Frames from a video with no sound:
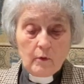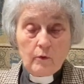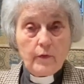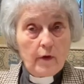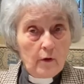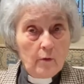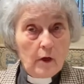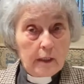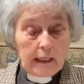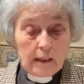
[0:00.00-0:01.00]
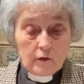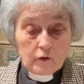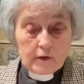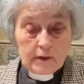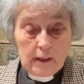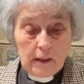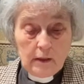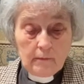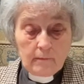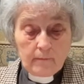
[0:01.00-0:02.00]
although I cannot see.
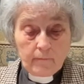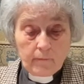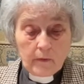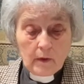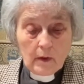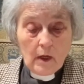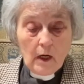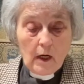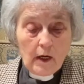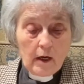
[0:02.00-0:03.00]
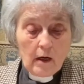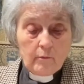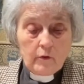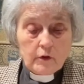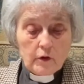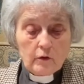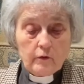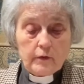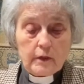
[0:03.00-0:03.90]
I am resolved that